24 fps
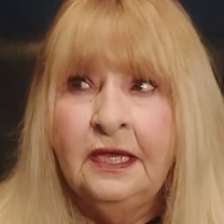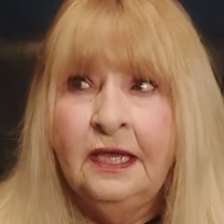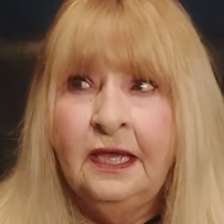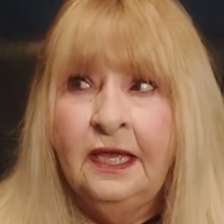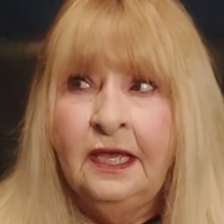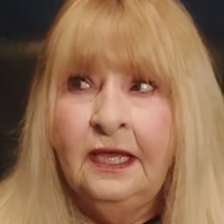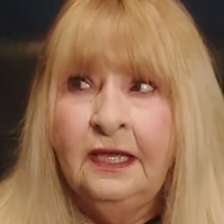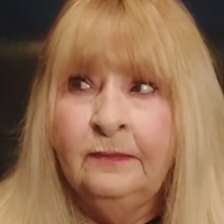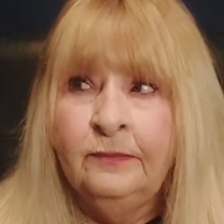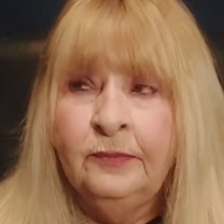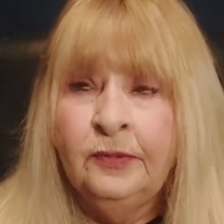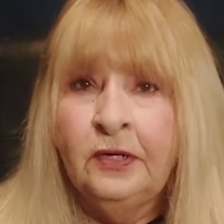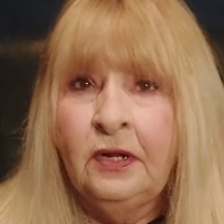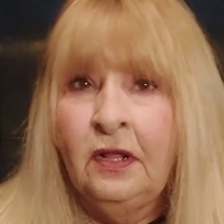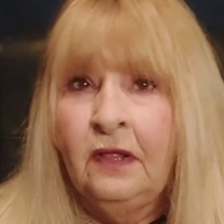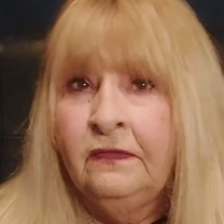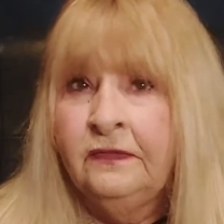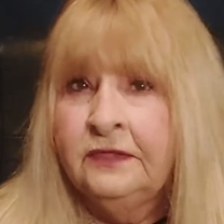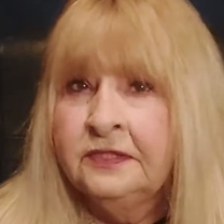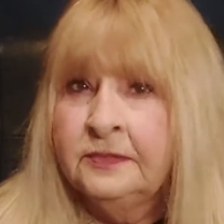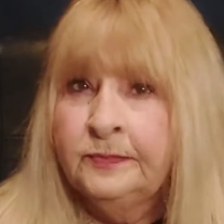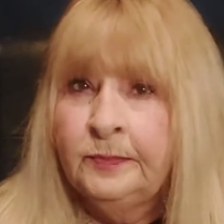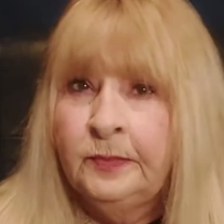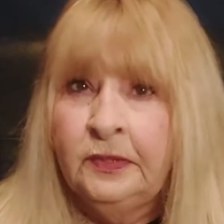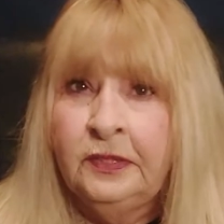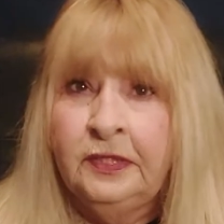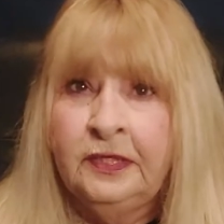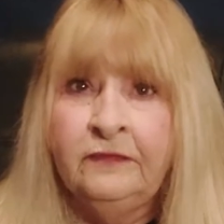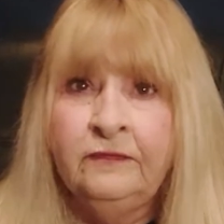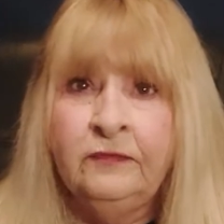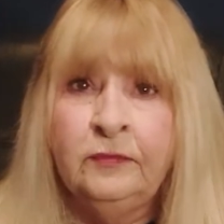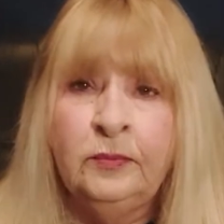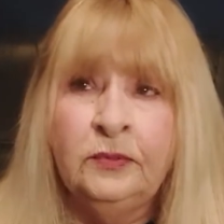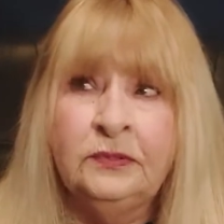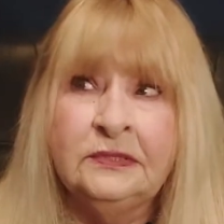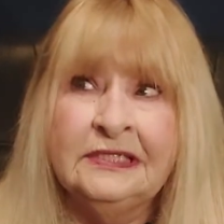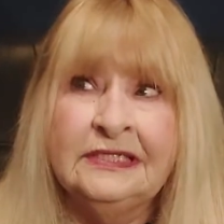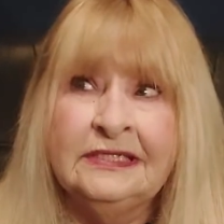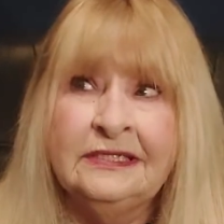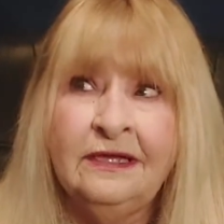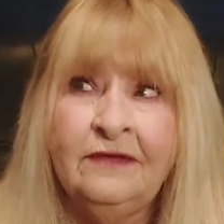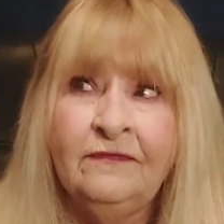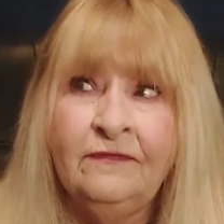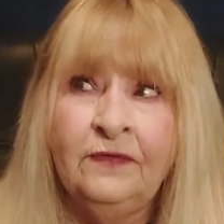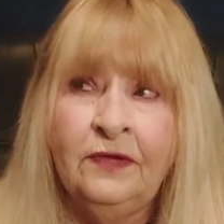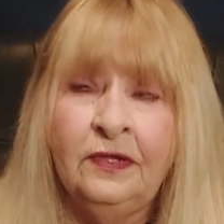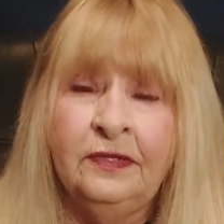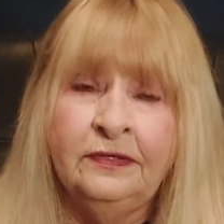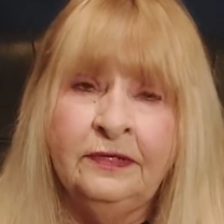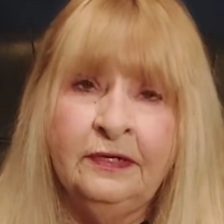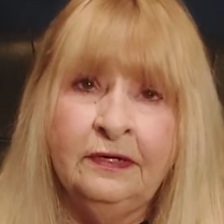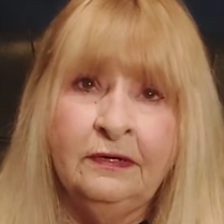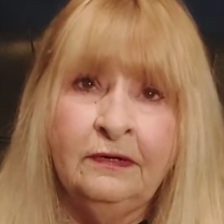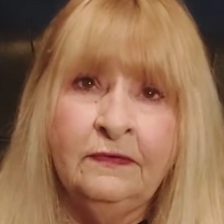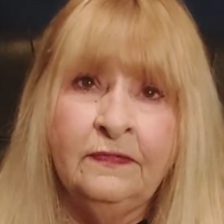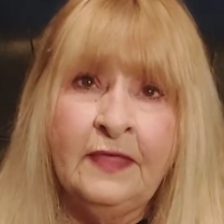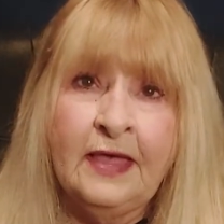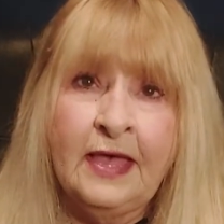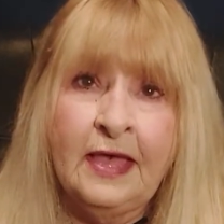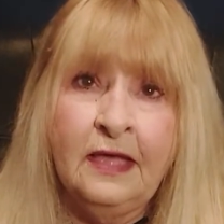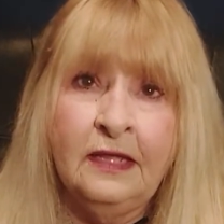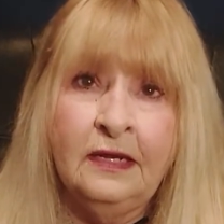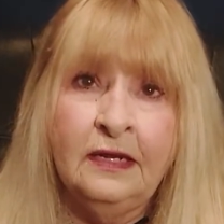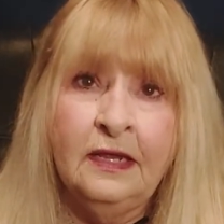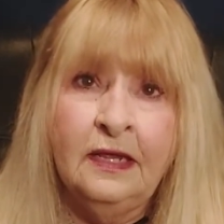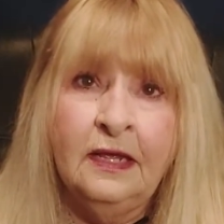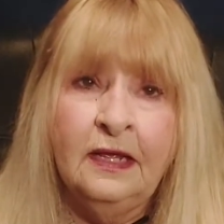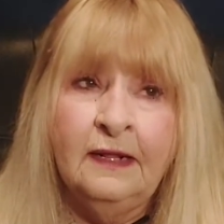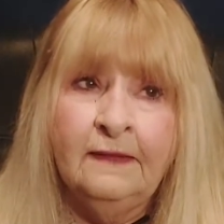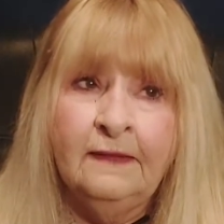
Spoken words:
and put all this believable stuff on there that